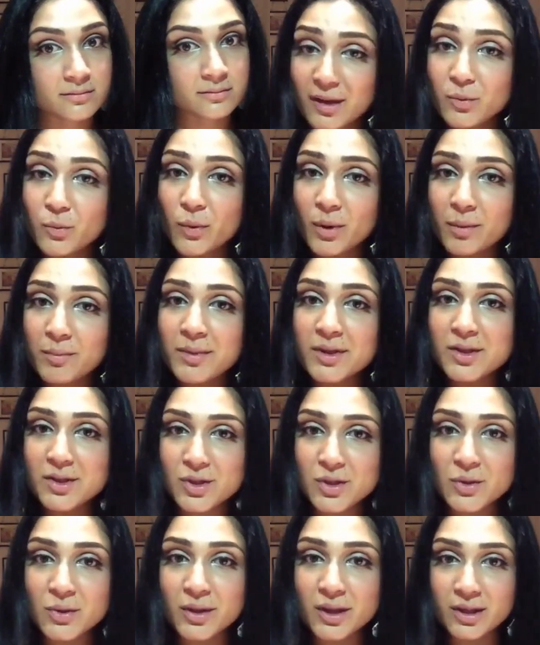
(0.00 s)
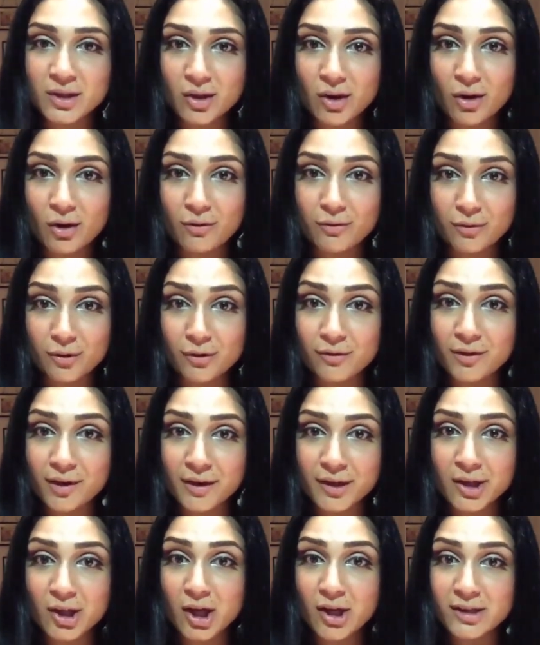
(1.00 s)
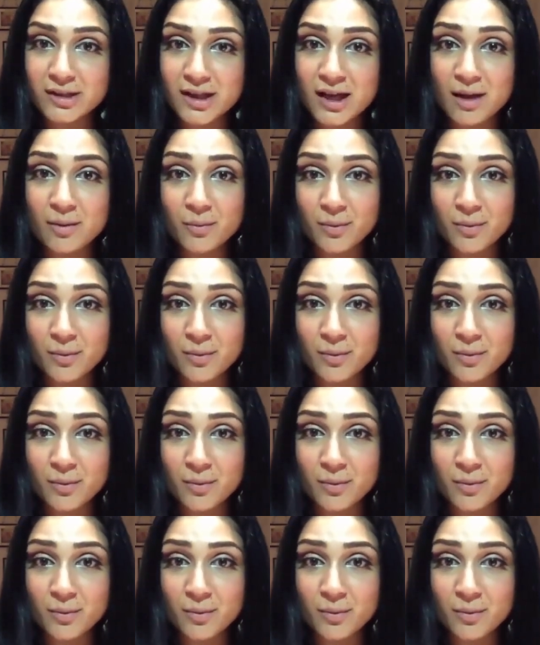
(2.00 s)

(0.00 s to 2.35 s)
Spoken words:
Women too can go for a very long time